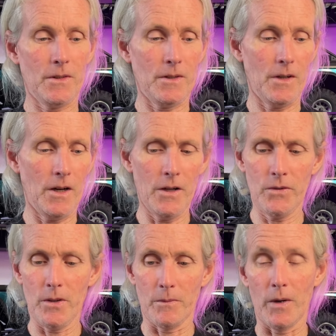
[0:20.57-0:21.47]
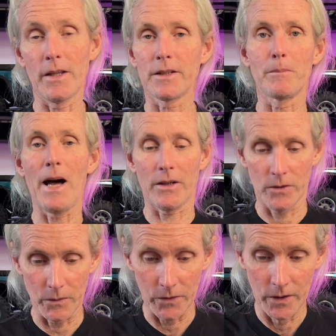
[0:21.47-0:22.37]
awesome. Well, I like the box
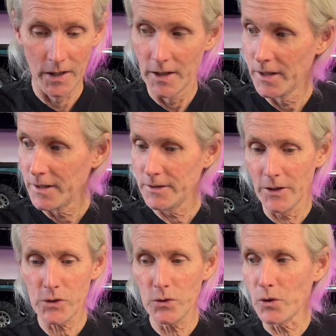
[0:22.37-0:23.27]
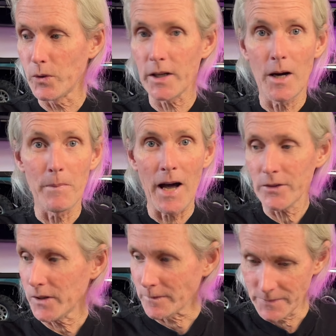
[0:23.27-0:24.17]
anyways. Let's do a quick
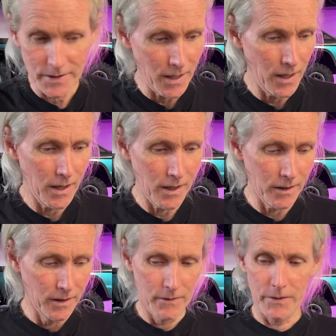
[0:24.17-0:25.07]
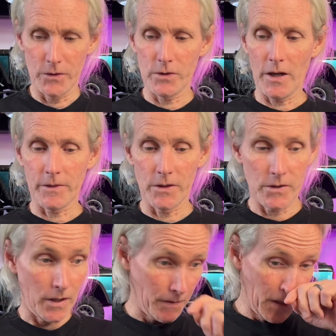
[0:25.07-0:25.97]
unboxing. Yay, fun stuff, good
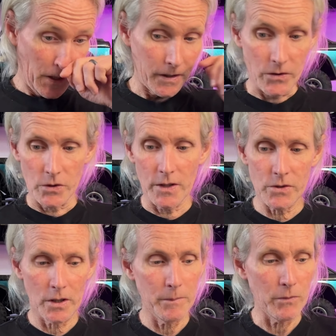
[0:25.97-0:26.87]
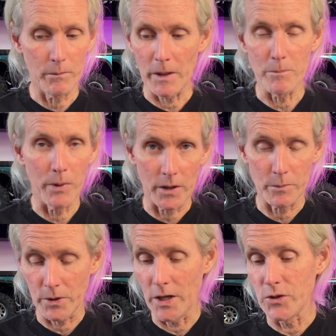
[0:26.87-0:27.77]
stuff. Okay, so these are gonna be from my
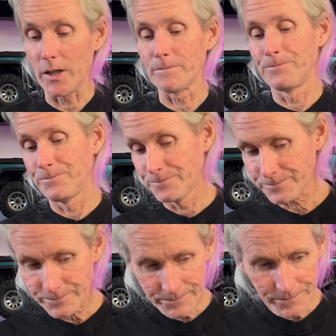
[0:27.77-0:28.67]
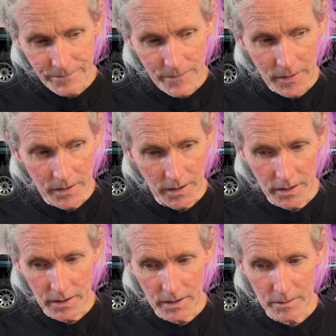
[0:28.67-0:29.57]
BART project.
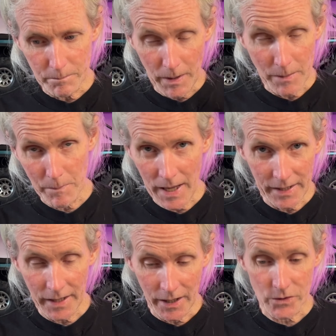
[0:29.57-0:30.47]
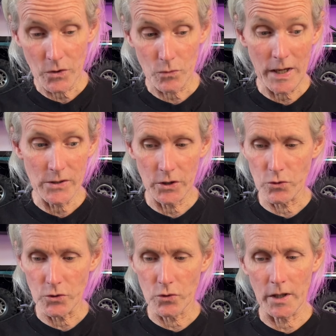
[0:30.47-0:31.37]
My badass
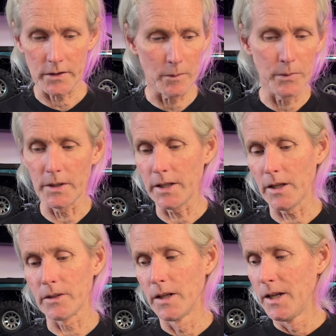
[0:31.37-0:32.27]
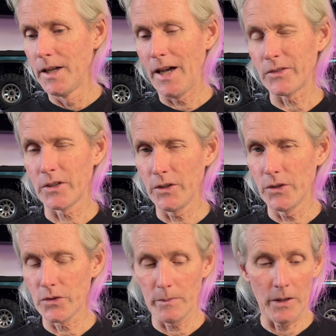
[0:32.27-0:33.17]
rock truck that I'm putting together. I was gonna
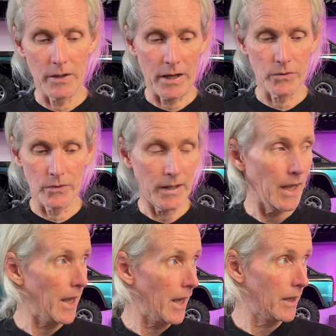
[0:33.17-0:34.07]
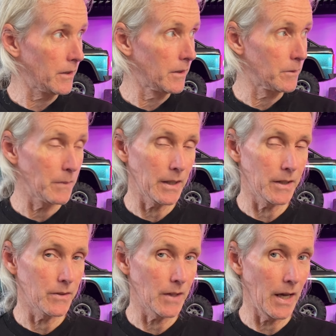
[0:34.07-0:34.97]
use some other axles that I had, but I
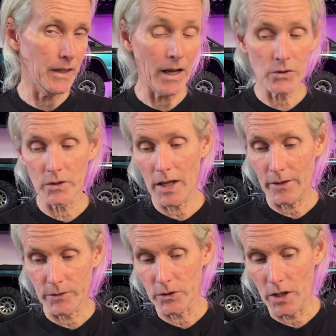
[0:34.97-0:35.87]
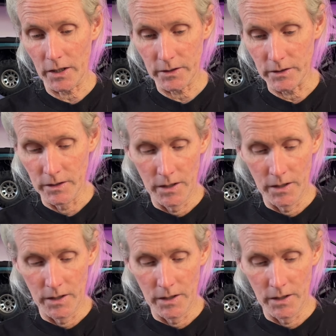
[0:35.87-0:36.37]
decided, actually after talking